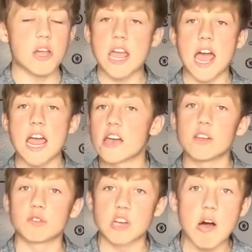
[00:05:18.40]
But yet here,
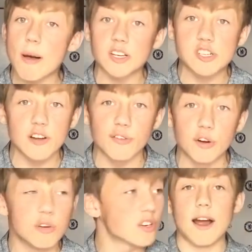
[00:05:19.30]
there was no mention of
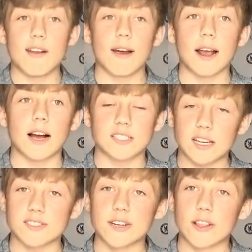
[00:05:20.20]
food. Anyway, guys,
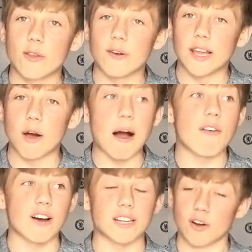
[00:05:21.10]
that's the end of the video.
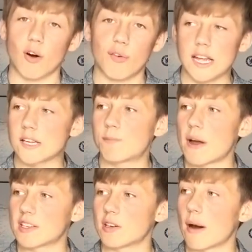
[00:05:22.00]
I've had enough. It's
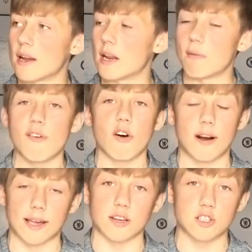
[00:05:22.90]
best to end it before
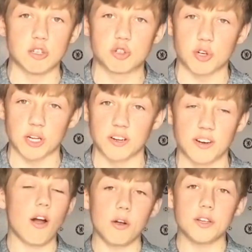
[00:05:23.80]
I get too
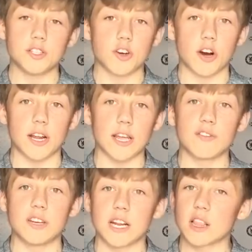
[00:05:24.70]
triggered. Hope you enjoyed it.
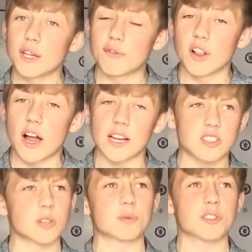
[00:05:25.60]
If you did, leave a like,
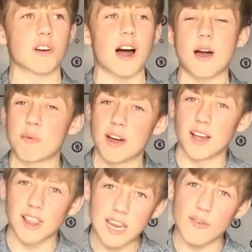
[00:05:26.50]
subscribe,
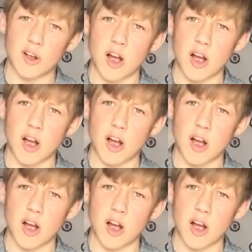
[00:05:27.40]
and leave a